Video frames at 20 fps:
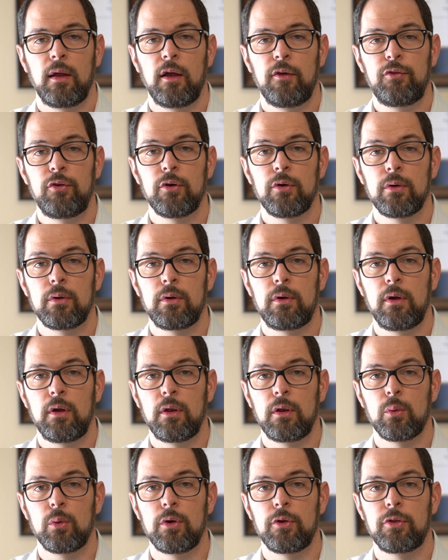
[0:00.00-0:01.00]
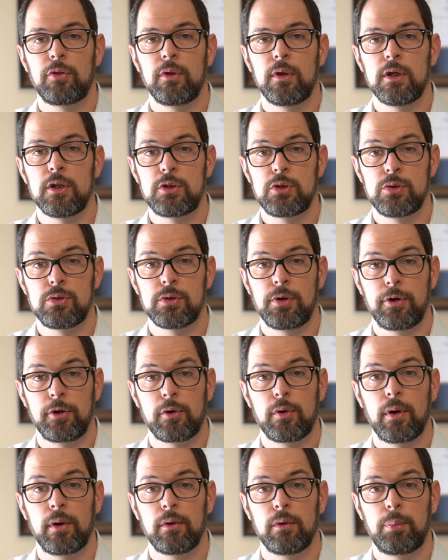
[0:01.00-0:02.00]
if you're dealing with issues on your
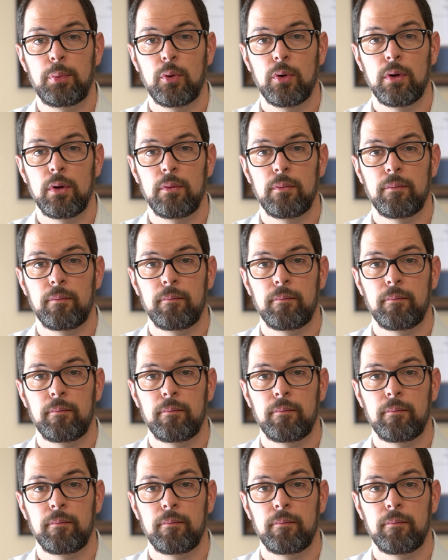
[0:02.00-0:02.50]
credit report